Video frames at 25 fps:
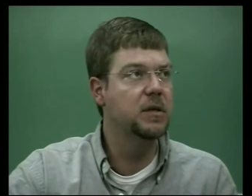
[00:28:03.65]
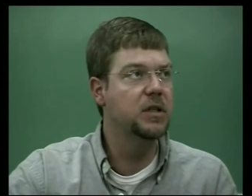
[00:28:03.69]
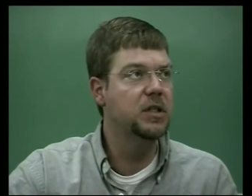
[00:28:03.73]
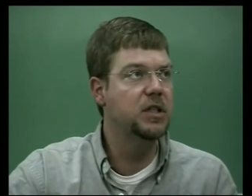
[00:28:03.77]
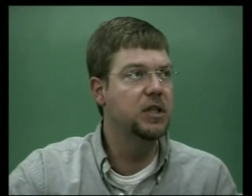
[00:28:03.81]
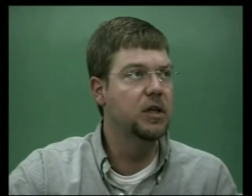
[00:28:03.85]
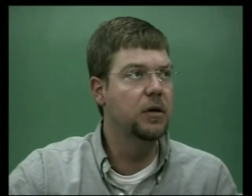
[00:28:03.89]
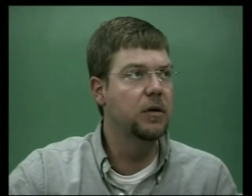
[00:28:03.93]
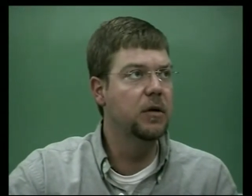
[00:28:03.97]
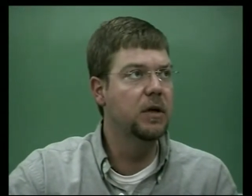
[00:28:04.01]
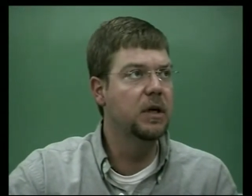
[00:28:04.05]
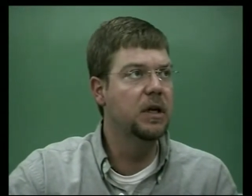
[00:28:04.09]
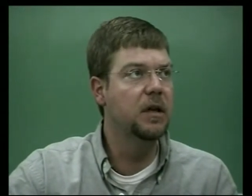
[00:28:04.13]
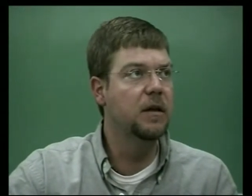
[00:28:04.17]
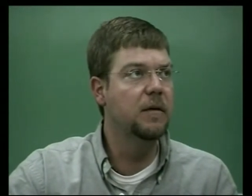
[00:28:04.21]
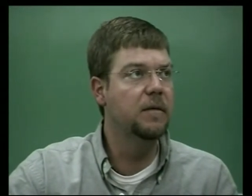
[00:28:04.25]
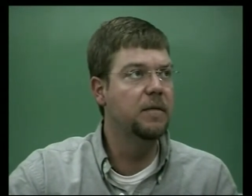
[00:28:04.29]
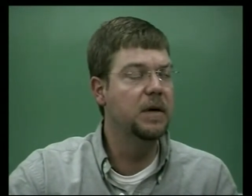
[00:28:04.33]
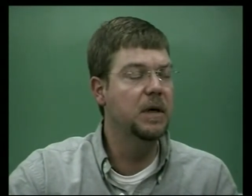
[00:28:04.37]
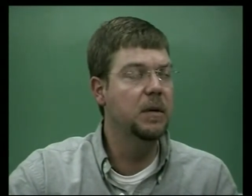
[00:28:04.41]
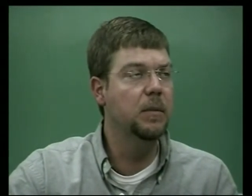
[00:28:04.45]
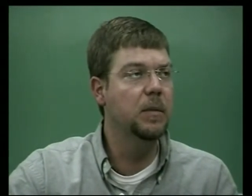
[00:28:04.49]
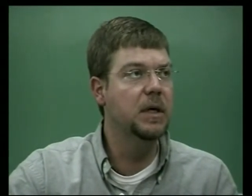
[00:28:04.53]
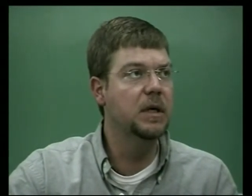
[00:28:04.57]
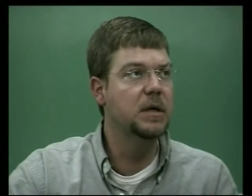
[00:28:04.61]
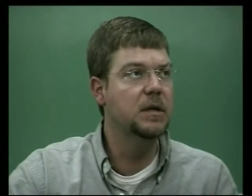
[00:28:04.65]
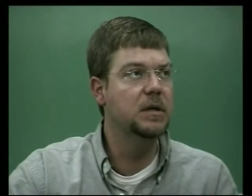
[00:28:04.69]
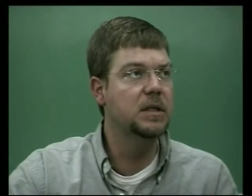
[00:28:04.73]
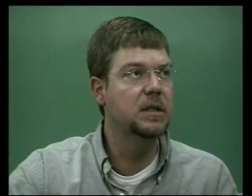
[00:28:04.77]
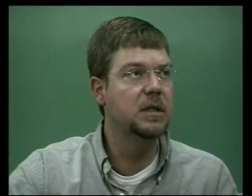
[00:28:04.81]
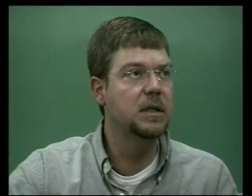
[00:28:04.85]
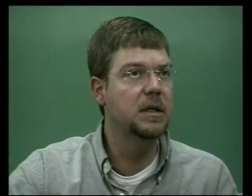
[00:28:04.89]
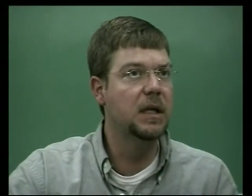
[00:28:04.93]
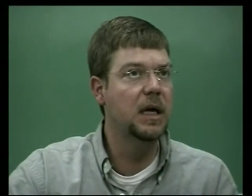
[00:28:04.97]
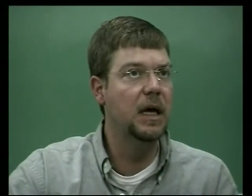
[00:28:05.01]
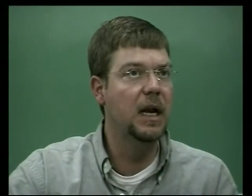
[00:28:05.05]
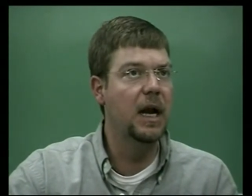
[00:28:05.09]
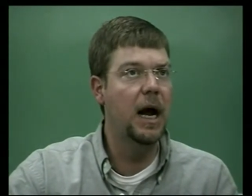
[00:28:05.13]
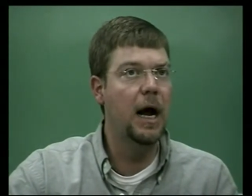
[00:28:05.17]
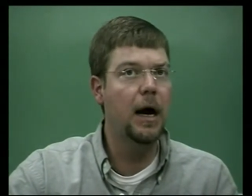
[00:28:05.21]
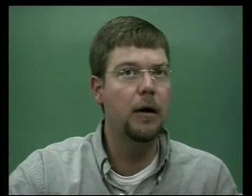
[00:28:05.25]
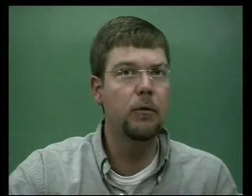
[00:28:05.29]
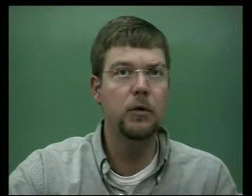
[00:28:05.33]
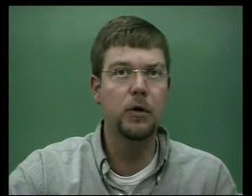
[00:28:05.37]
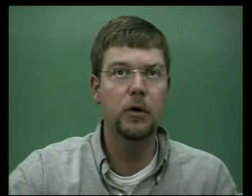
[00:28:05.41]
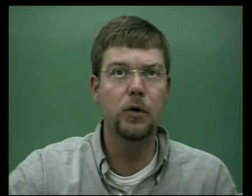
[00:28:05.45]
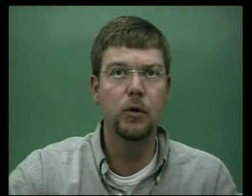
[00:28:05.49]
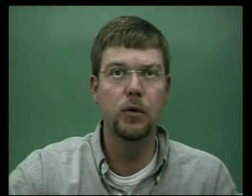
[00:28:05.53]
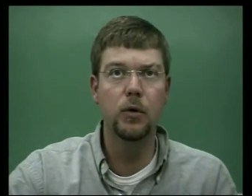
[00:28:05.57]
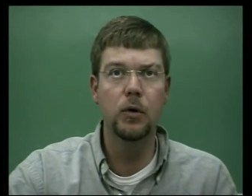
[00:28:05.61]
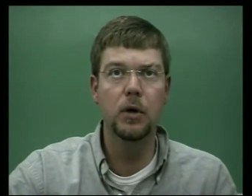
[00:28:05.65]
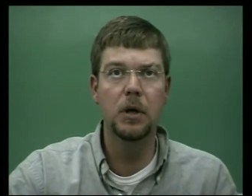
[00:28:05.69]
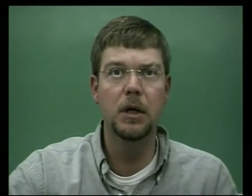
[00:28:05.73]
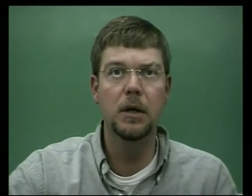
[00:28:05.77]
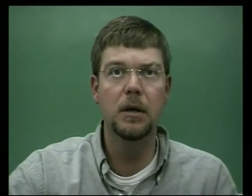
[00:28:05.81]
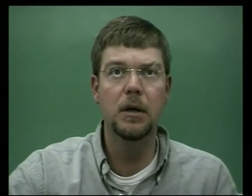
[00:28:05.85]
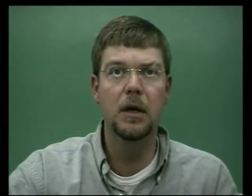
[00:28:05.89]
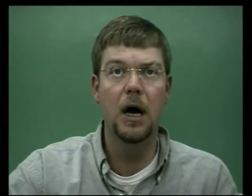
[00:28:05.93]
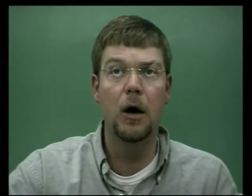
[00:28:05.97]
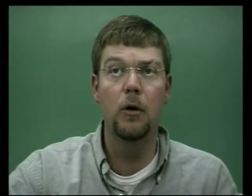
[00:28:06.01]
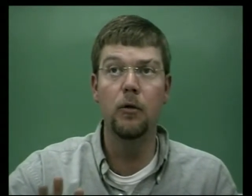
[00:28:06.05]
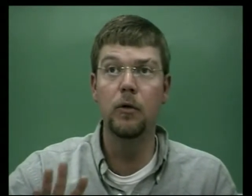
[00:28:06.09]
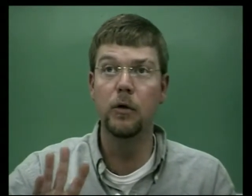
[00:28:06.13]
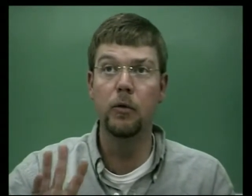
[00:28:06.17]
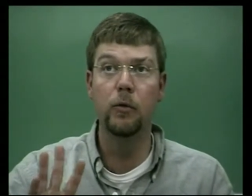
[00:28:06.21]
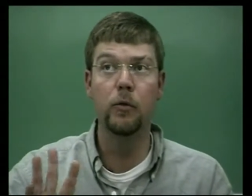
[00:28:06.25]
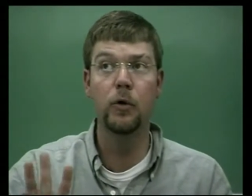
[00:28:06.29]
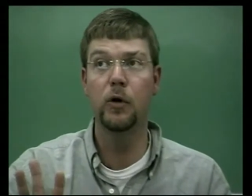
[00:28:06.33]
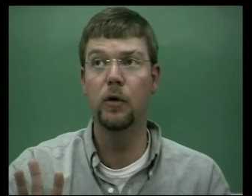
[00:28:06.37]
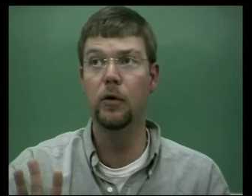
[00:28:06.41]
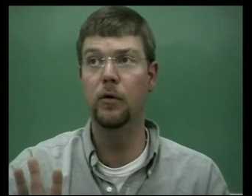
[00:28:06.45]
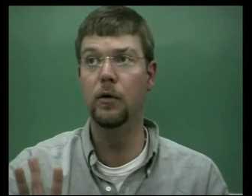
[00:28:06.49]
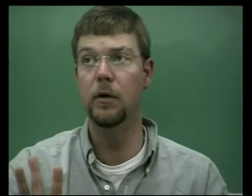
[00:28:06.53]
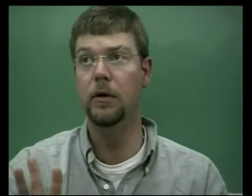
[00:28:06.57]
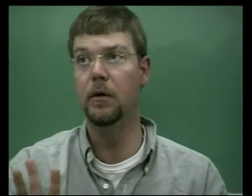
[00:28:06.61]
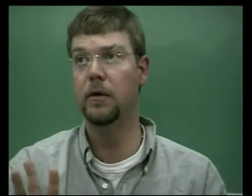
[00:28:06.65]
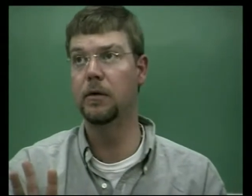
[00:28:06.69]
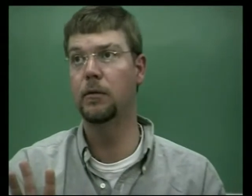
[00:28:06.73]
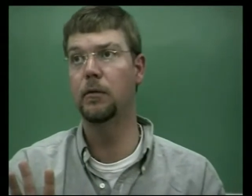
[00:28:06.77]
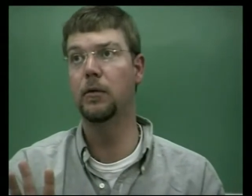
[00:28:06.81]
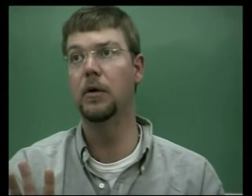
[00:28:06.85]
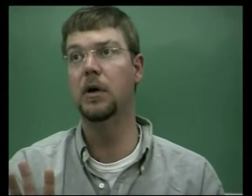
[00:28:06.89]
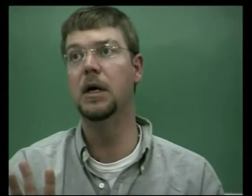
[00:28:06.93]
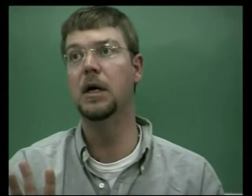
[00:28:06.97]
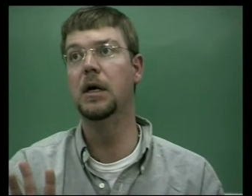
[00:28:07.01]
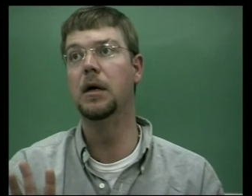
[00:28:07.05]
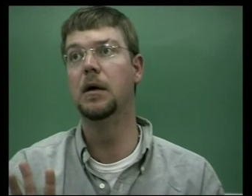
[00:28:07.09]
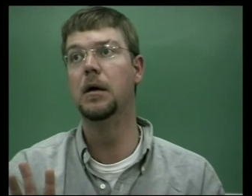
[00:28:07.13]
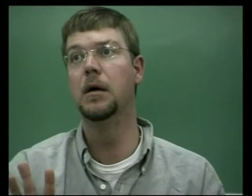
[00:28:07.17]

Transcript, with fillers: Generally the females that I recruited, I only recruited three.